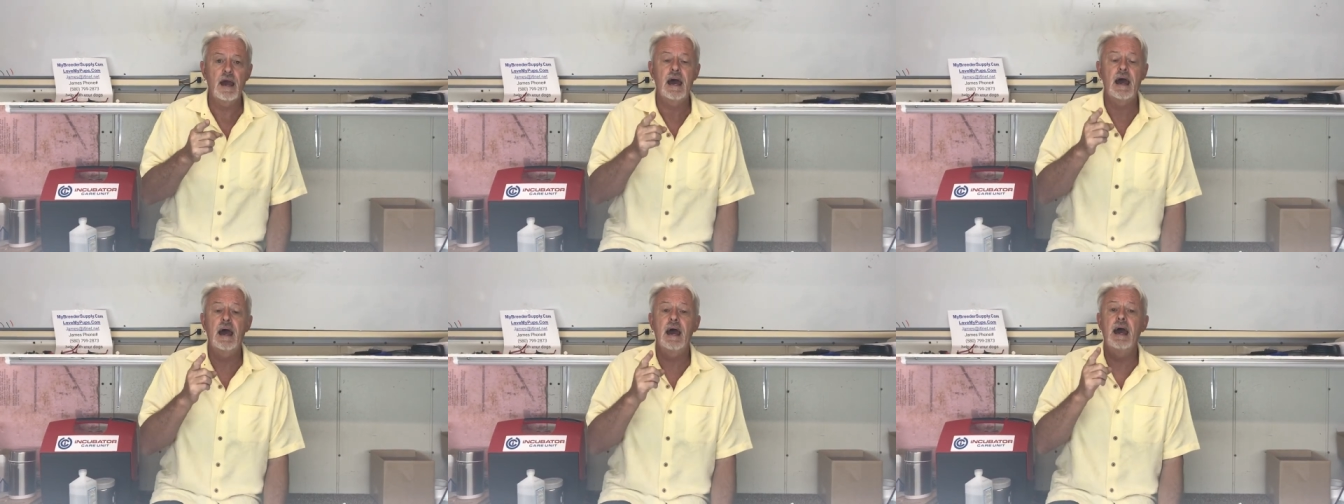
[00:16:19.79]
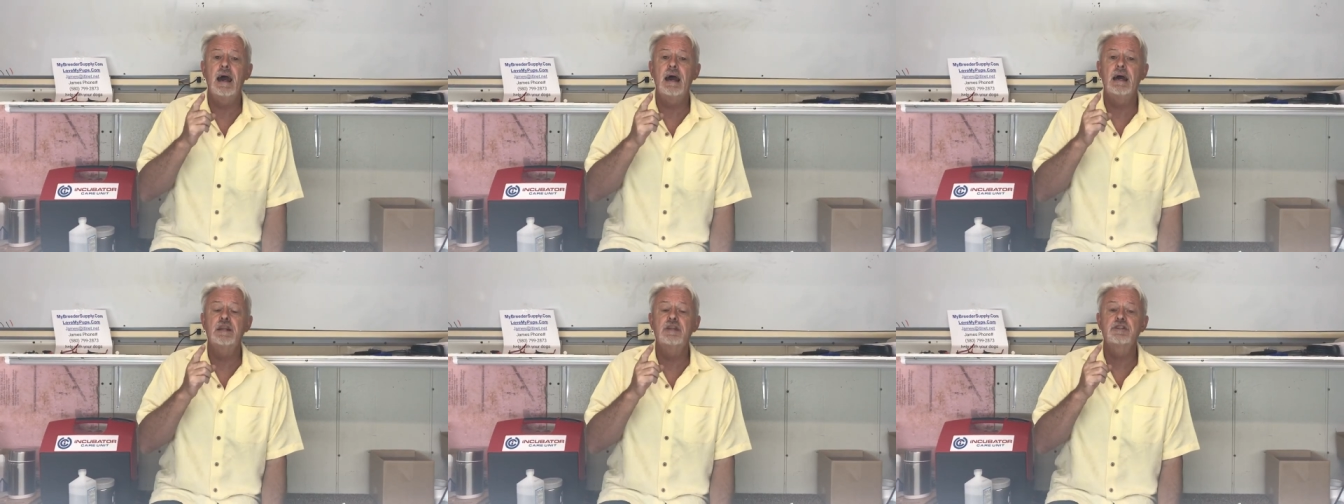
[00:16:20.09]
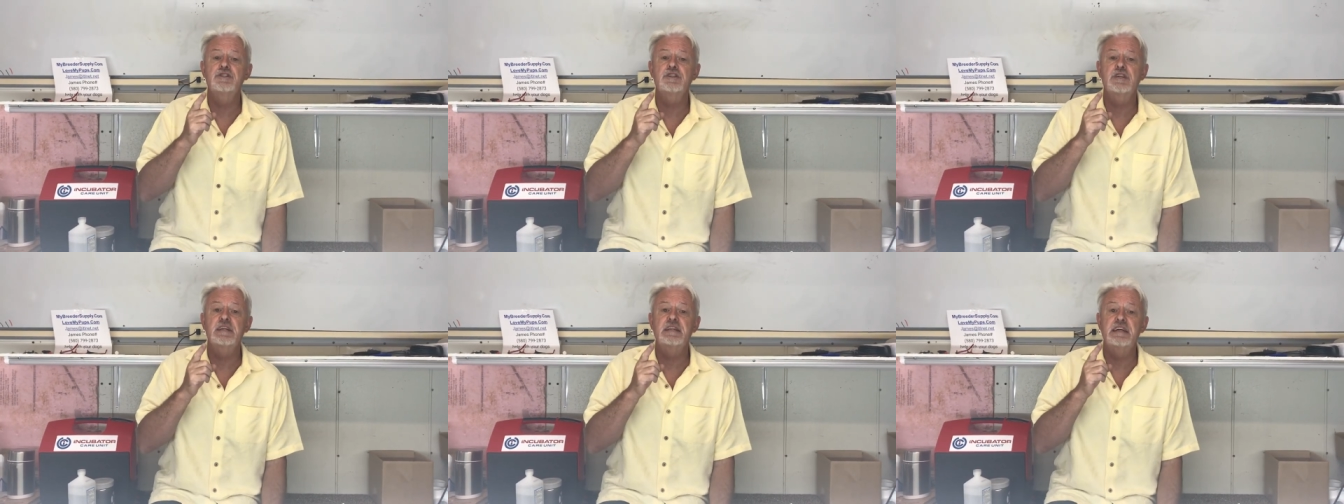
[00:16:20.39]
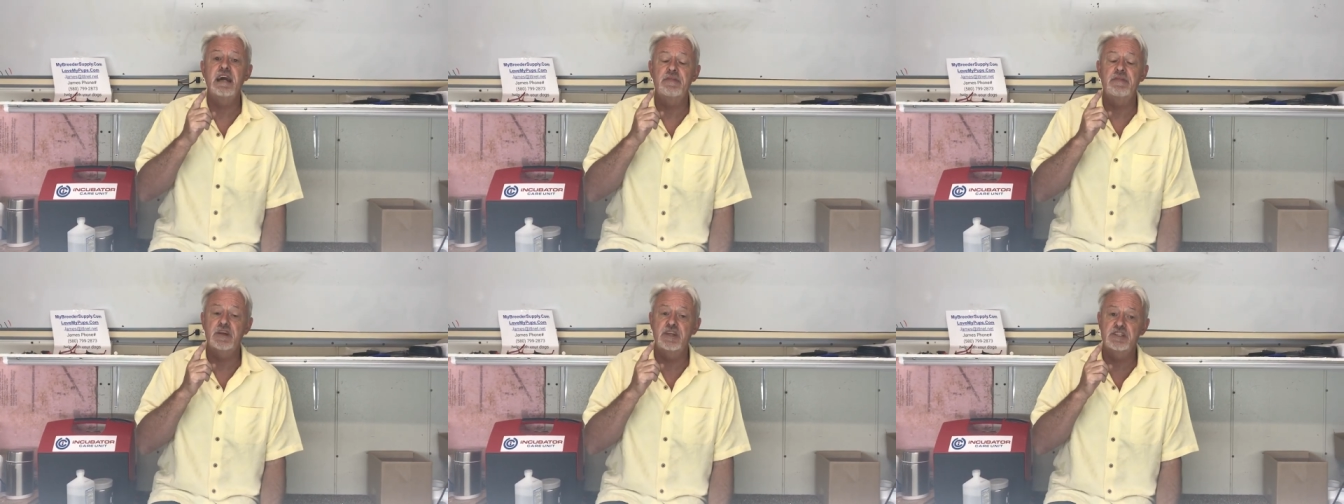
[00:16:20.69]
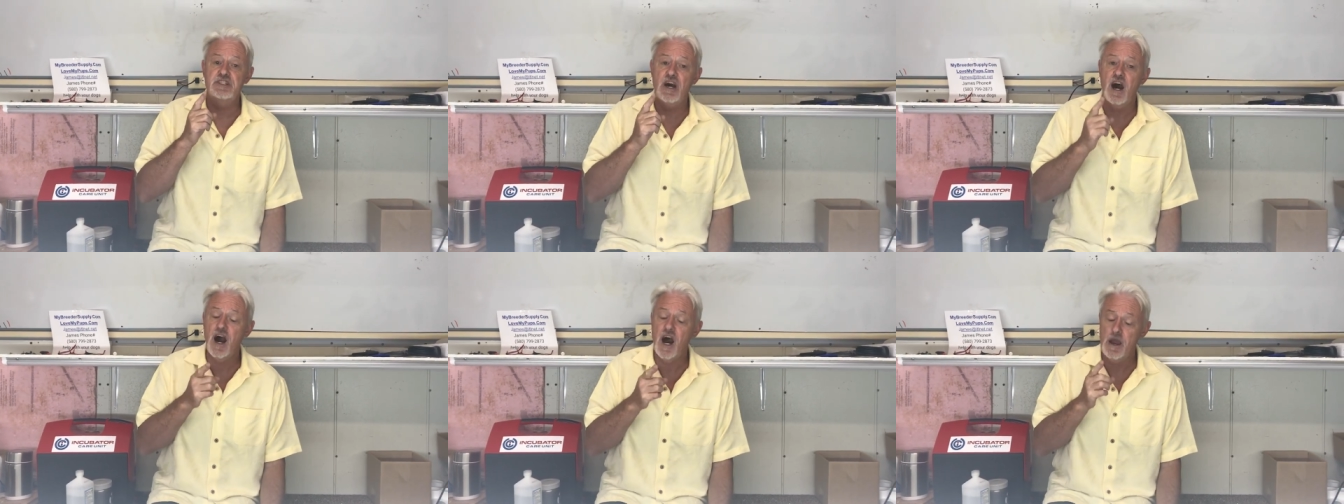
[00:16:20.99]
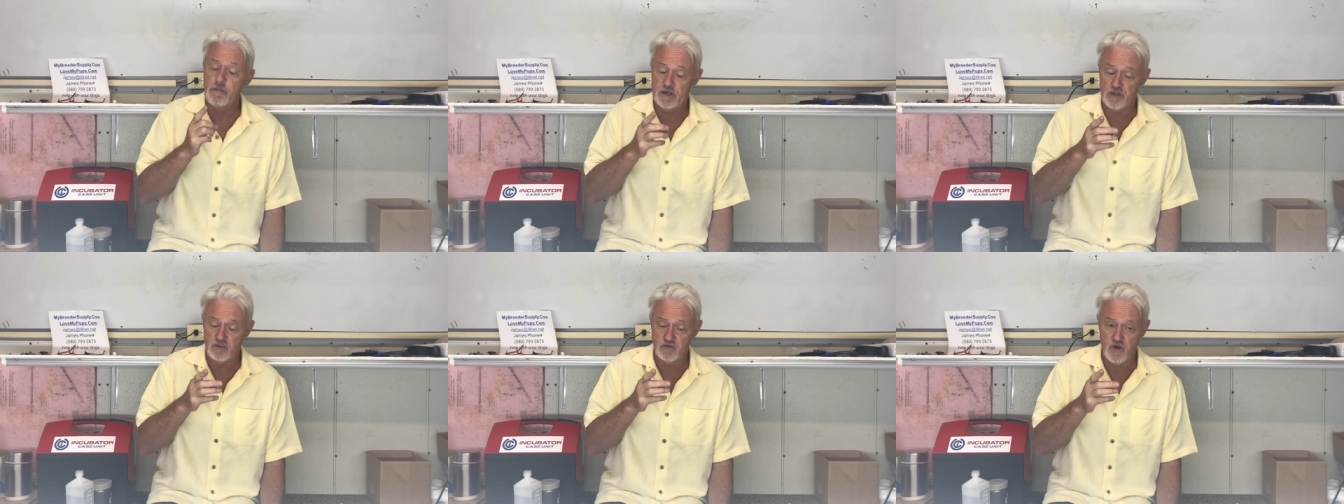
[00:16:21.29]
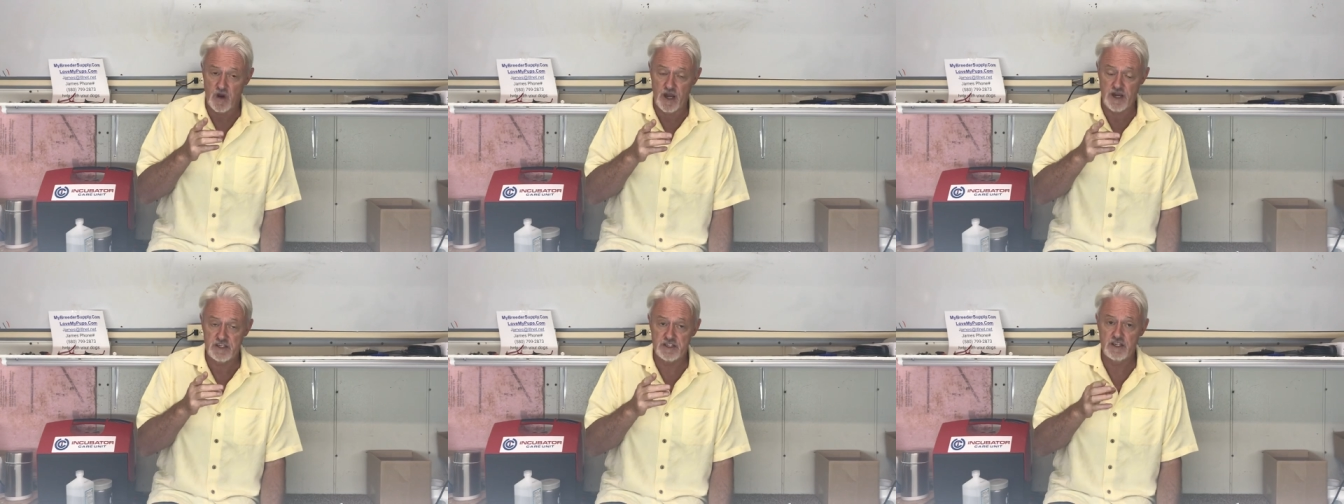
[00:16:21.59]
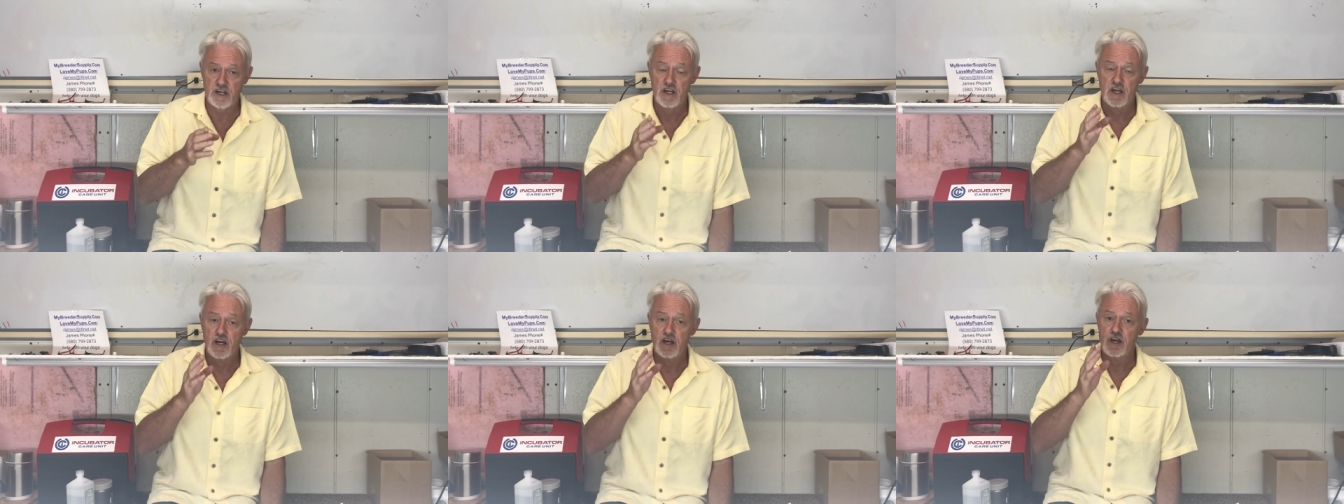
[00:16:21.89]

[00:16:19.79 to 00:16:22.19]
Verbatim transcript: and get the timing right